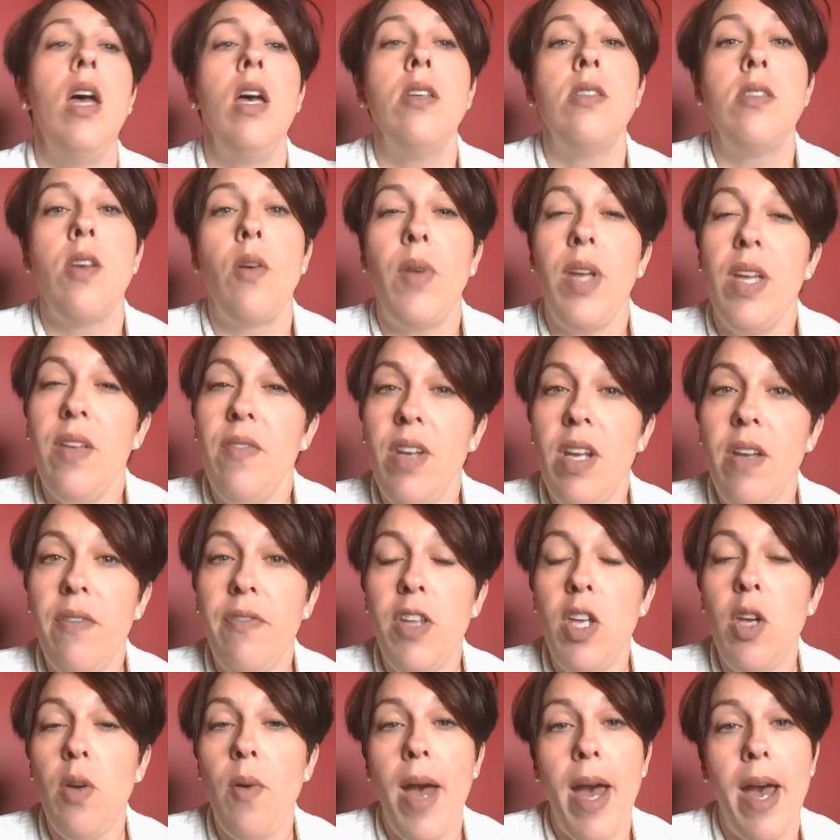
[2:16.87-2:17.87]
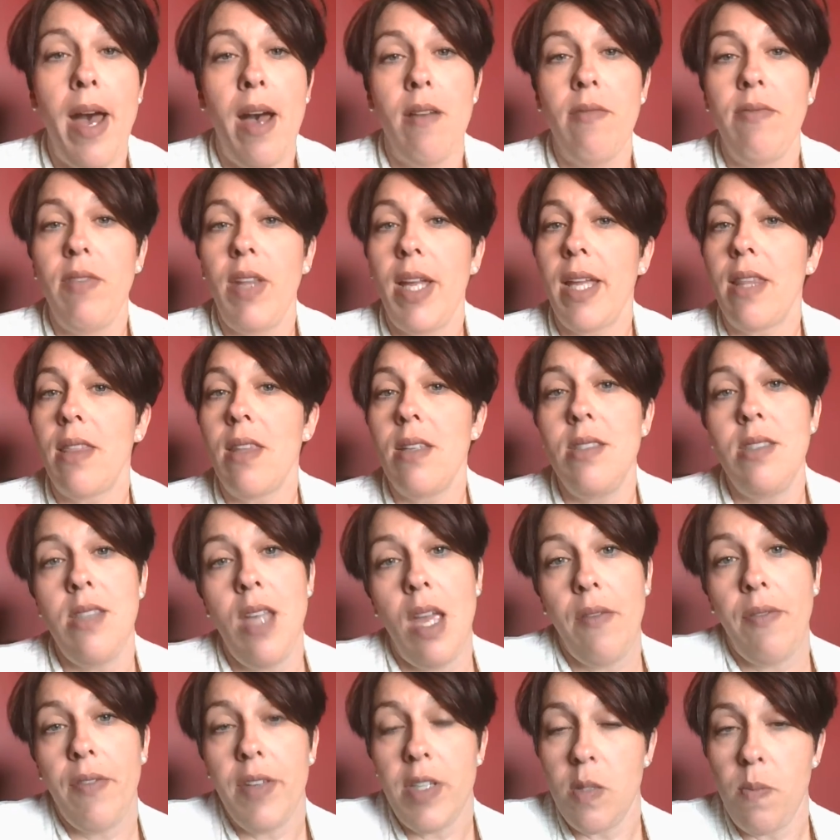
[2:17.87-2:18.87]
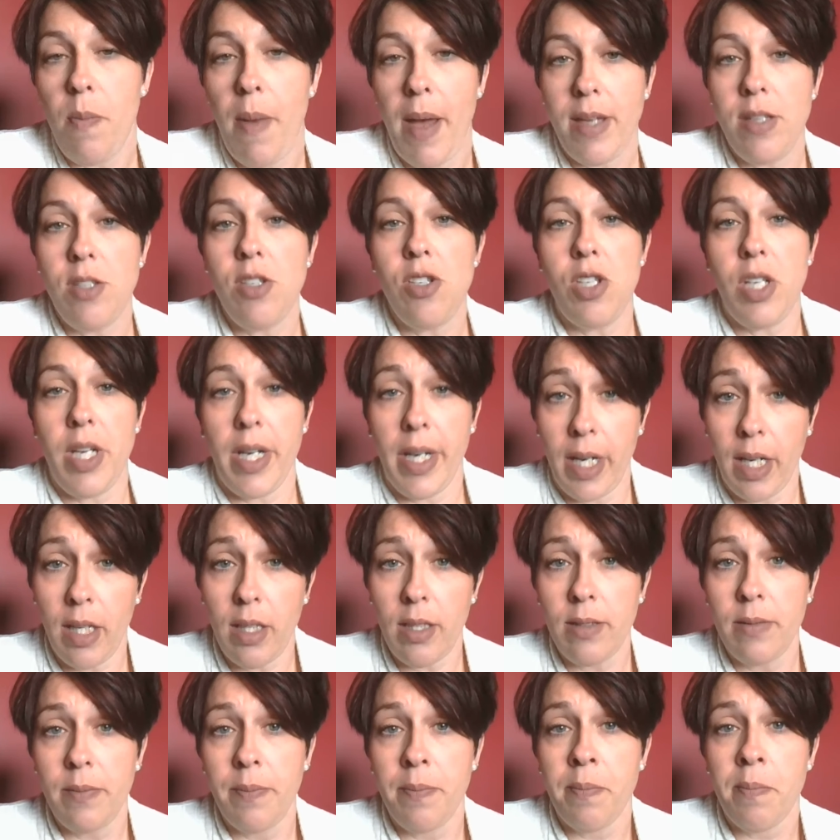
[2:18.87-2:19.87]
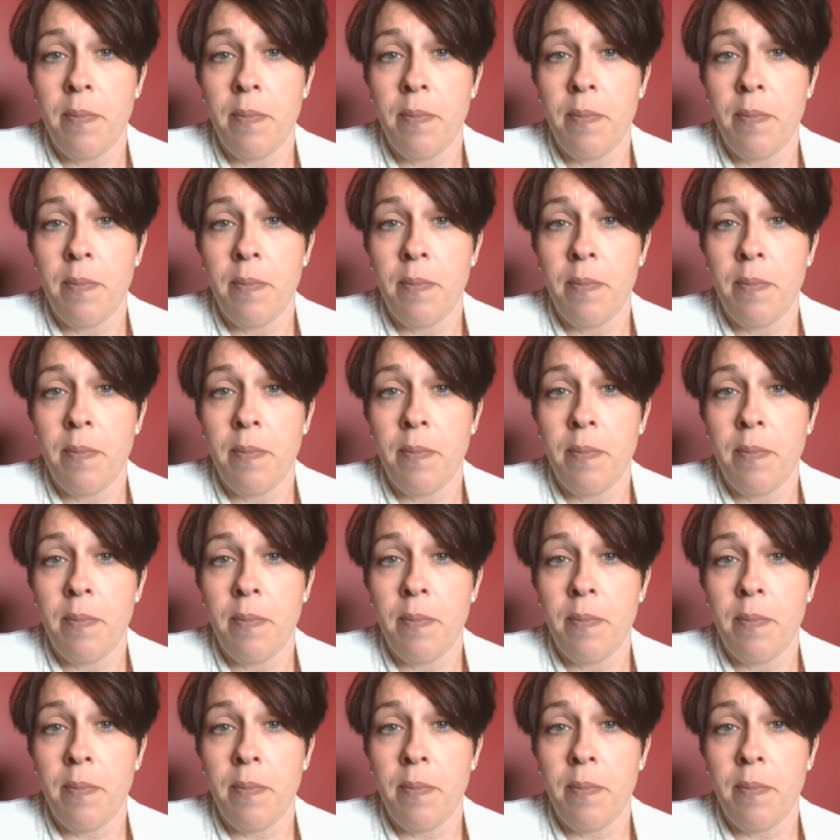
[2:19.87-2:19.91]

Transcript: So even if you have like the safest, best year,